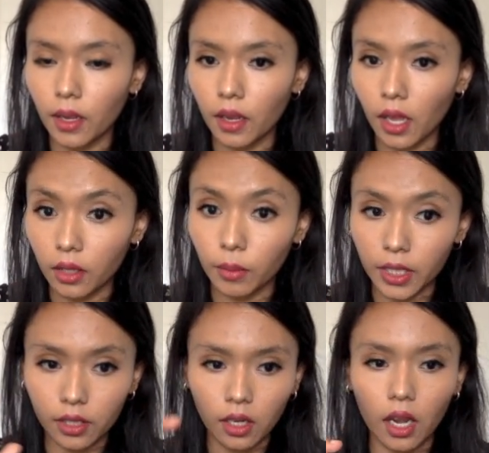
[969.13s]

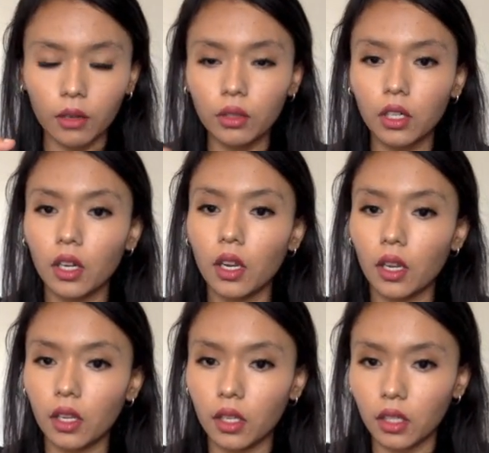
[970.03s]
elements count
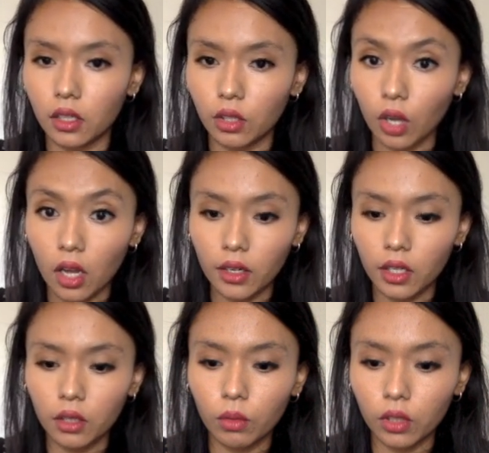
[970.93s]
is not
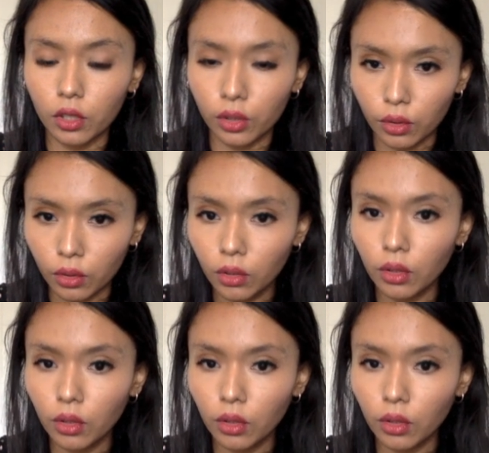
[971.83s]
equal to